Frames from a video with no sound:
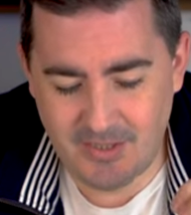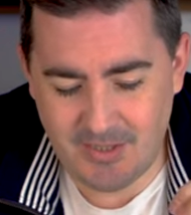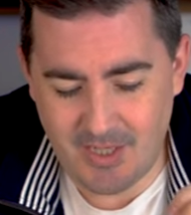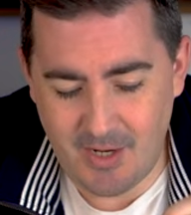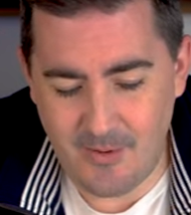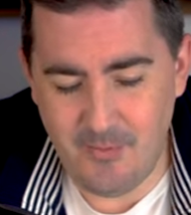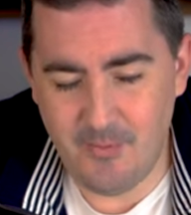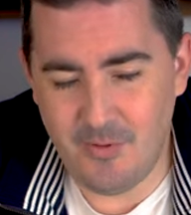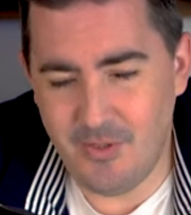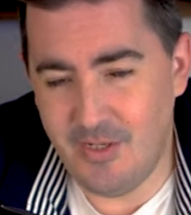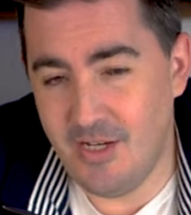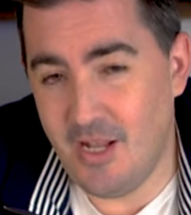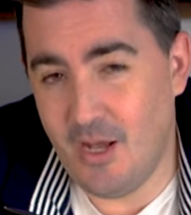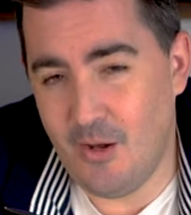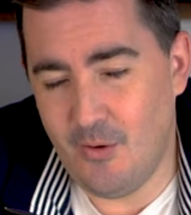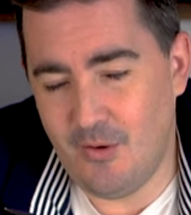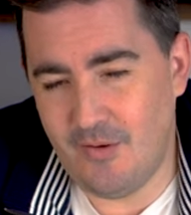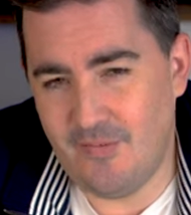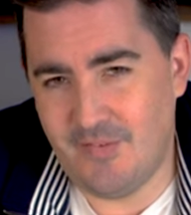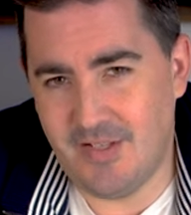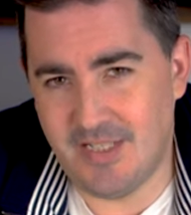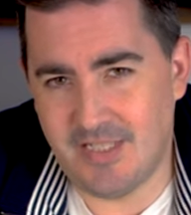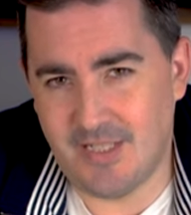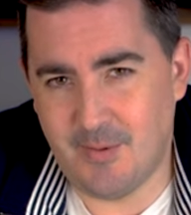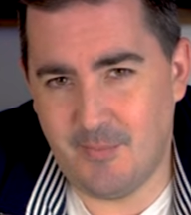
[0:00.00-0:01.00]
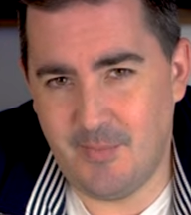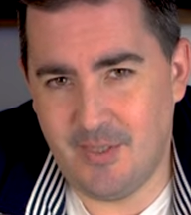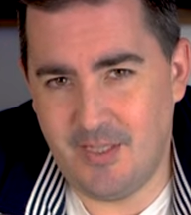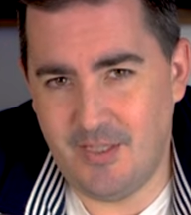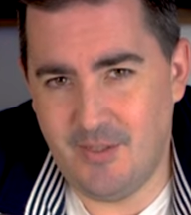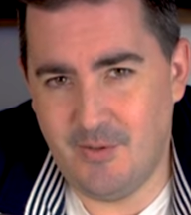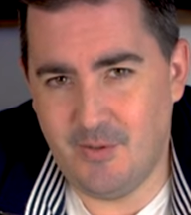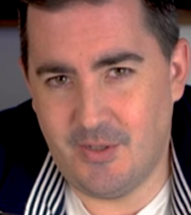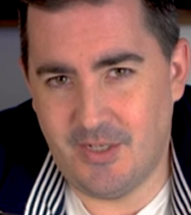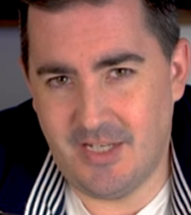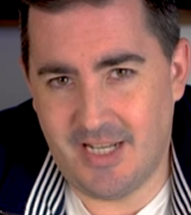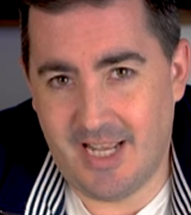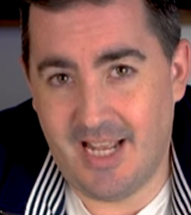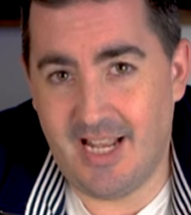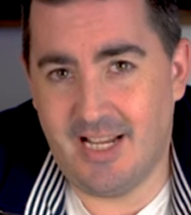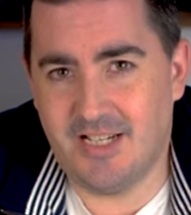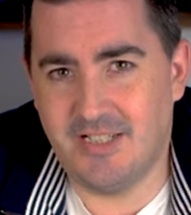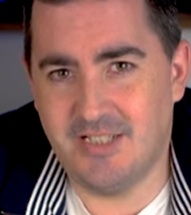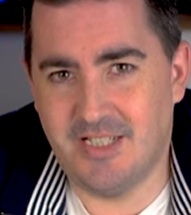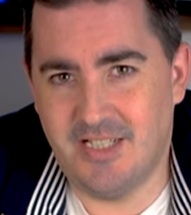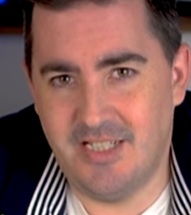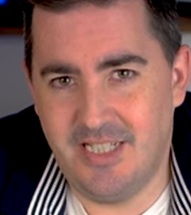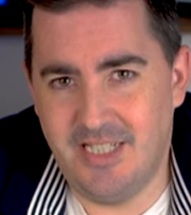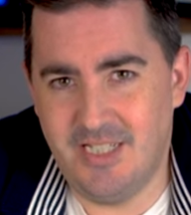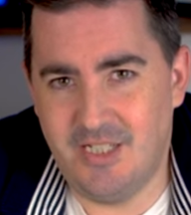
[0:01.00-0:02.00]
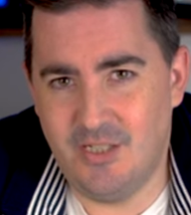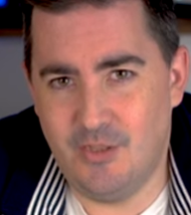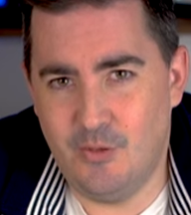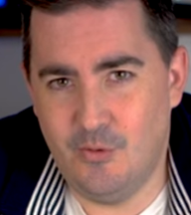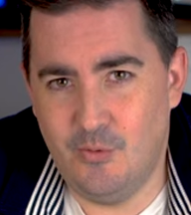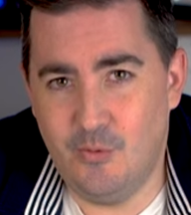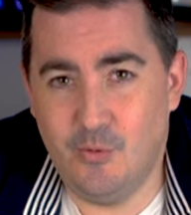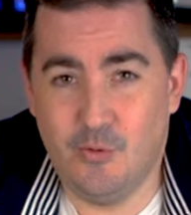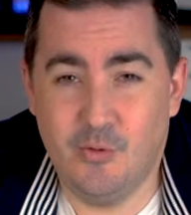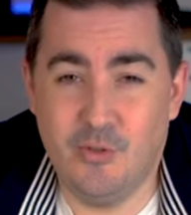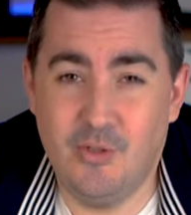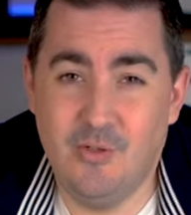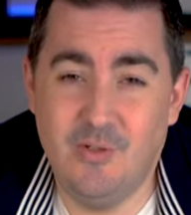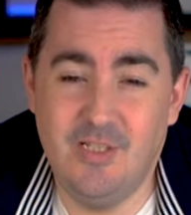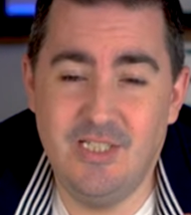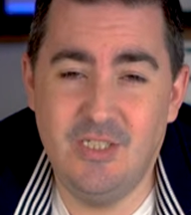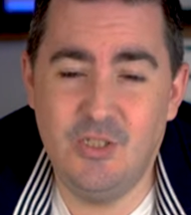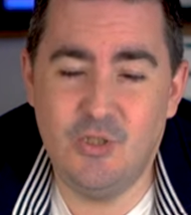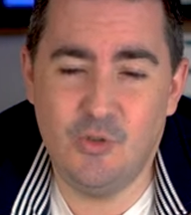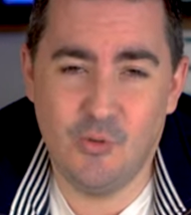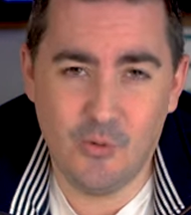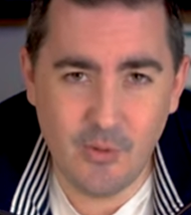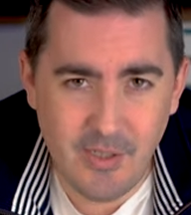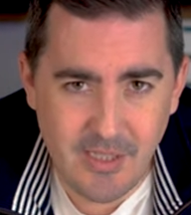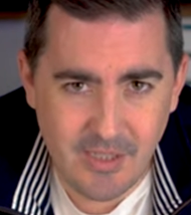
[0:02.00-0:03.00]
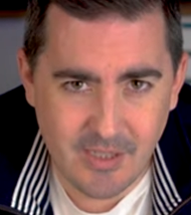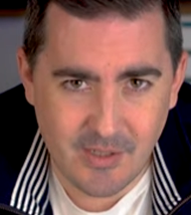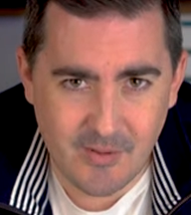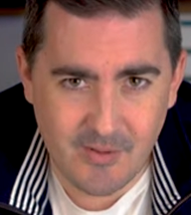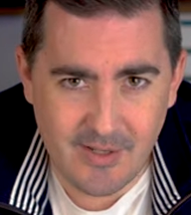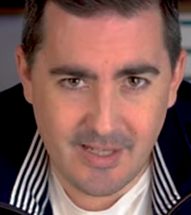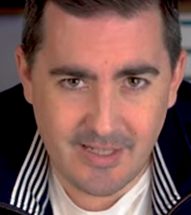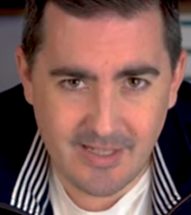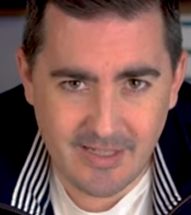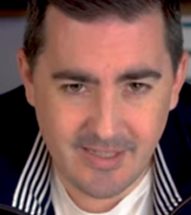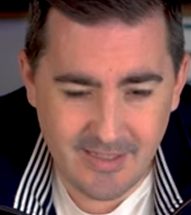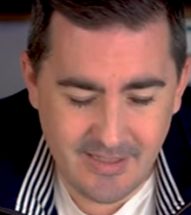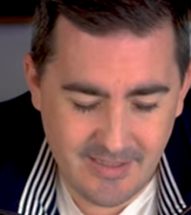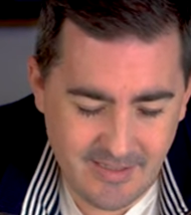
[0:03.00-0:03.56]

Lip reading: don't know if it's something you can actually do or you enjoy doing?